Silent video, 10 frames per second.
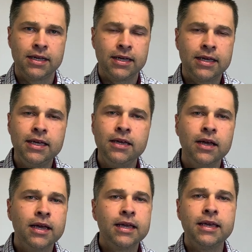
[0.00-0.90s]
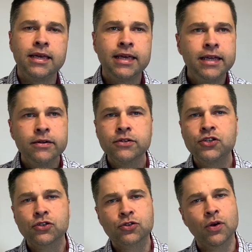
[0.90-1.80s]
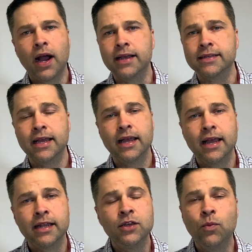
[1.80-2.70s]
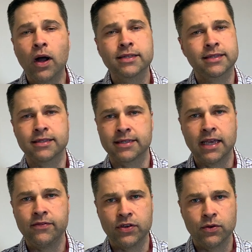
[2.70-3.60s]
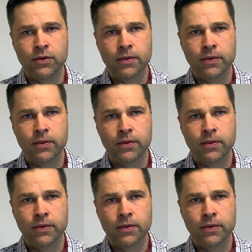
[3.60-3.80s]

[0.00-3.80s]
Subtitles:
He hears your cries, and he wants to save you.